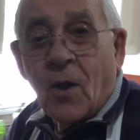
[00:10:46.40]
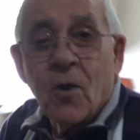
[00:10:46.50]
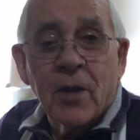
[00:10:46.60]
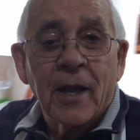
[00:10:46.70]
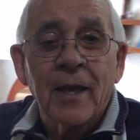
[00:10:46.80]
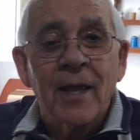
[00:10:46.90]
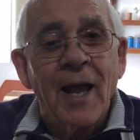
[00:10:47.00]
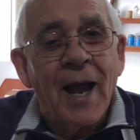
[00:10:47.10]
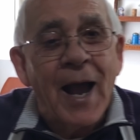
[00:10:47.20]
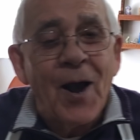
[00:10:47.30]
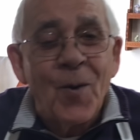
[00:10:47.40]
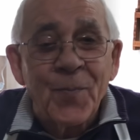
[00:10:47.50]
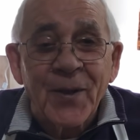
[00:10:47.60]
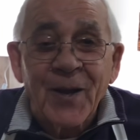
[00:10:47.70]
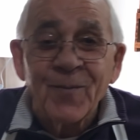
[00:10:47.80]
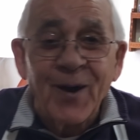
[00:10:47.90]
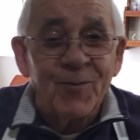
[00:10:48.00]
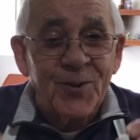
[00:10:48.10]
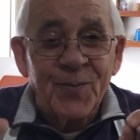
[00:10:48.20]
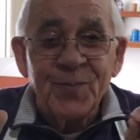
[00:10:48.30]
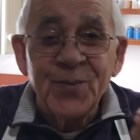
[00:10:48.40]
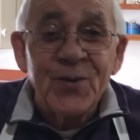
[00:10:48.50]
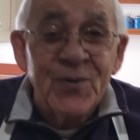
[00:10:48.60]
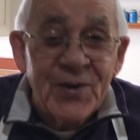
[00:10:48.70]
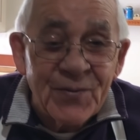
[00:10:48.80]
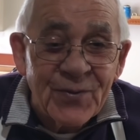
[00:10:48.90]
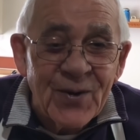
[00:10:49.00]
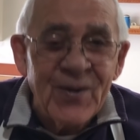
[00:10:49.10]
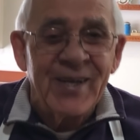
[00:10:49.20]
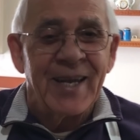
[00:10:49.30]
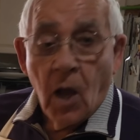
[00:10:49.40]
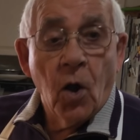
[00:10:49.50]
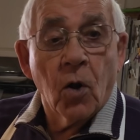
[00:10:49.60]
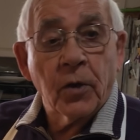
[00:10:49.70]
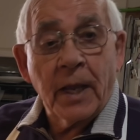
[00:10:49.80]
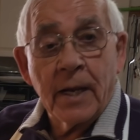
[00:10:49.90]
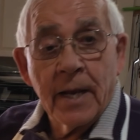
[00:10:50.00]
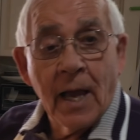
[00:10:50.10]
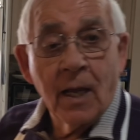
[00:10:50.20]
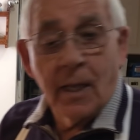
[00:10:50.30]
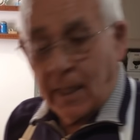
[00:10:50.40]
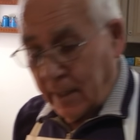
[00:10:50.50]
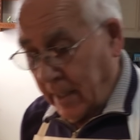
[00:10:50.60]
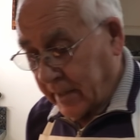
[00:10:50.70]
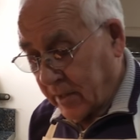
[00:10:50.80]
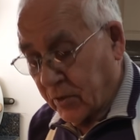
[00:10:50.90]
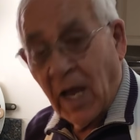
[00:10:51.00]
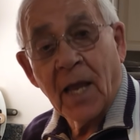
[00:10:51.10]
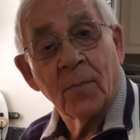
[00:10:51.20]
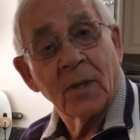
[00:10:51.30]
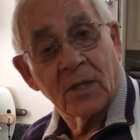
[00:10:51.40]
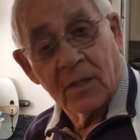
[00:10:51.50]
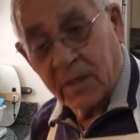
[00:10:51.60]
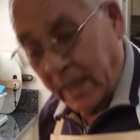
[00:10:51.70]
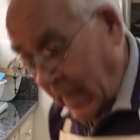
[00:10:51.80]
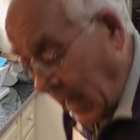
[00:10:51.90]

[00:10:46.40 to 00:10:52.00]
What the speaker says: Okay, I hope you come out with a beautiful. Okay, now it's time to take it